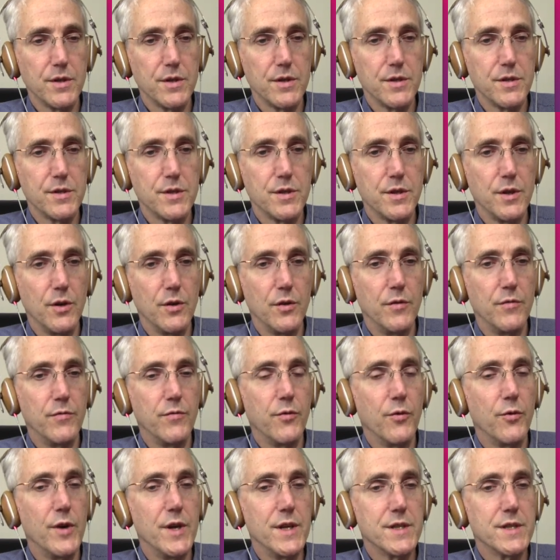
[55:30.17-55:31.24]
So
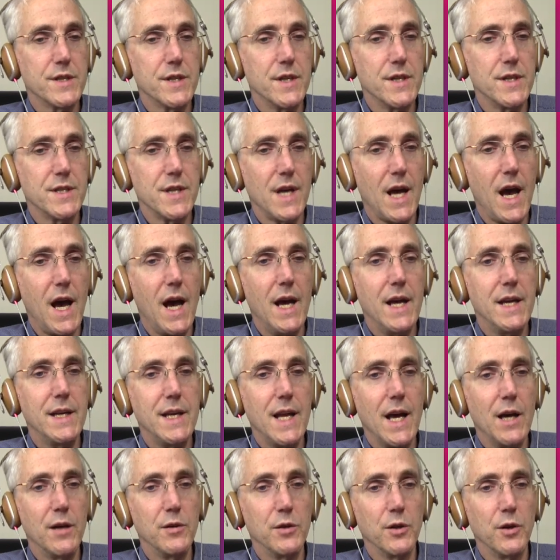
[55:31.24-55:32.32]
for instance, I
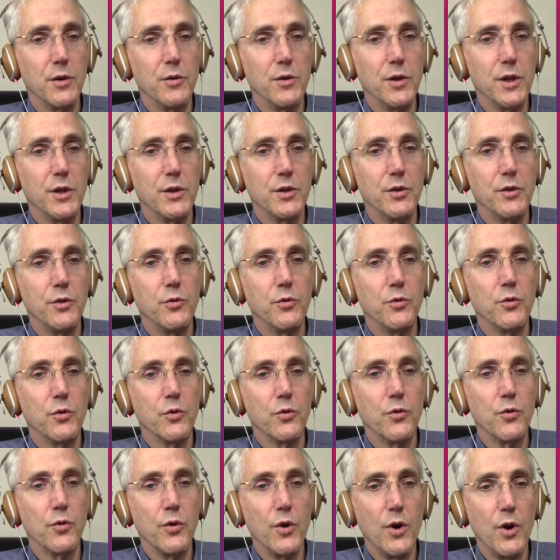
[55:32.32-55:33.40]
downloaded Google
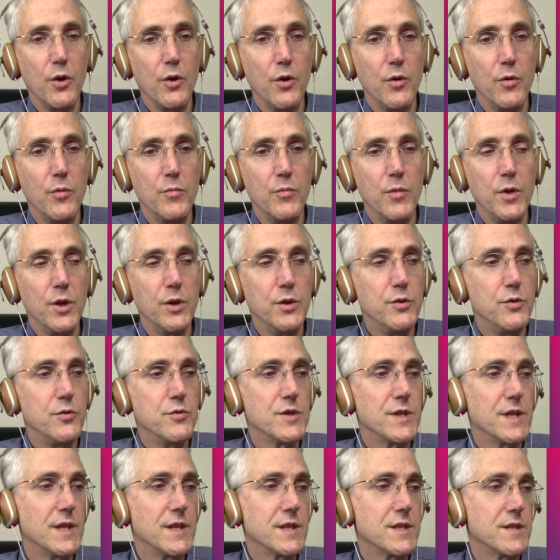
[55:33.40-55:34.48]
Chrome
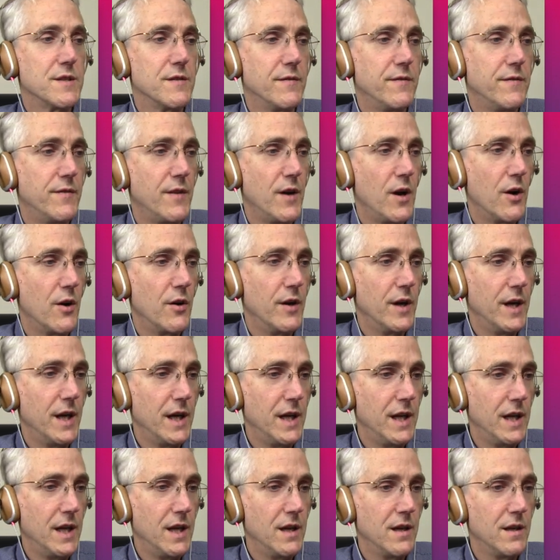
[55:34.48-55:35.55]
using
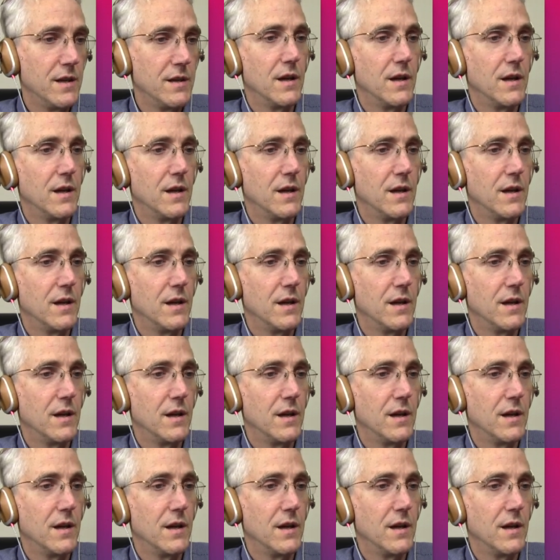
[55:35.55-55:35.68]
Safari.